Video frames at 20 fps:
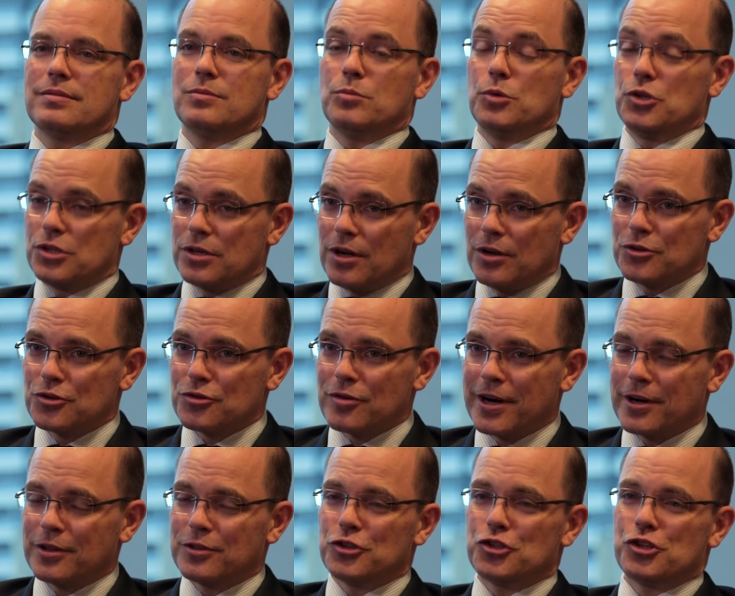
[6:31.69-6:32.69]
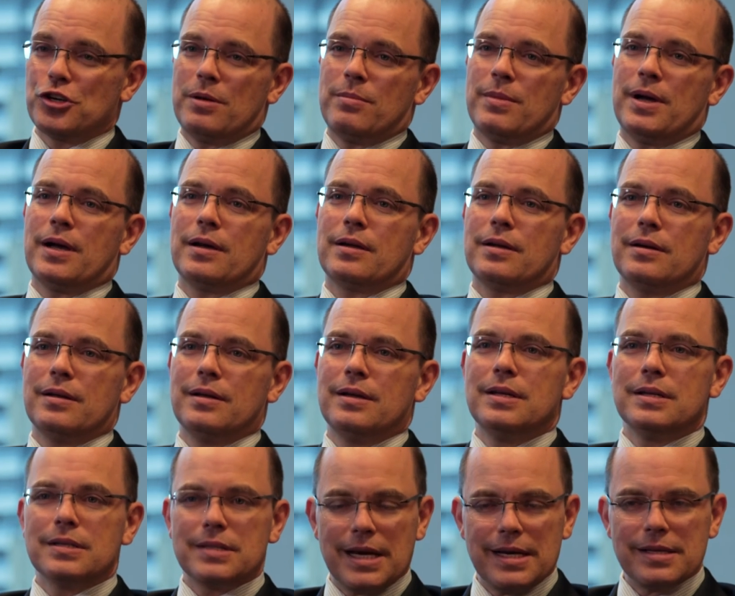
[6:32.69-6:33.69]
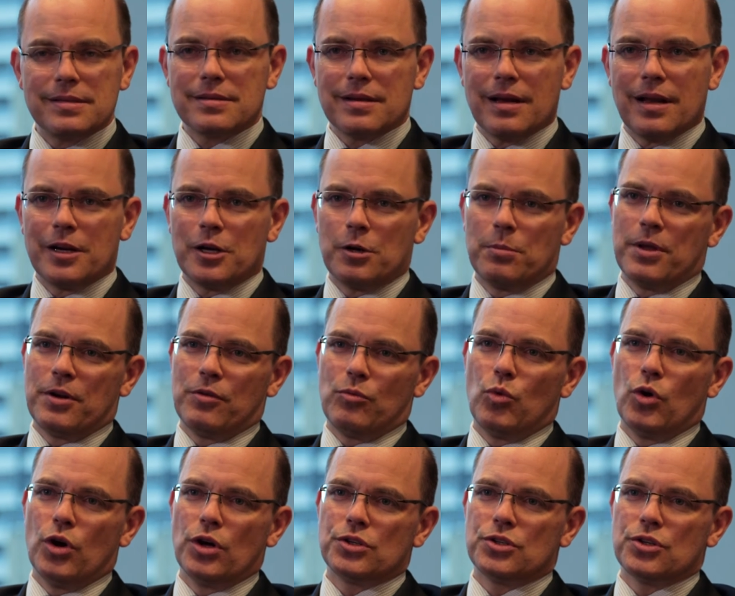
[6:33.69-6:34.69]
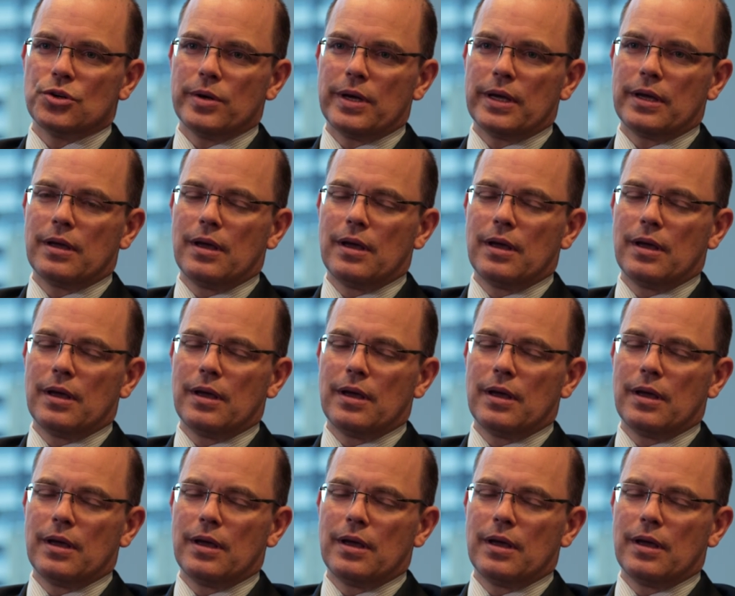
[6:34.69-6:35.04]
which don't trade on the share market, takes a little bit of work doing.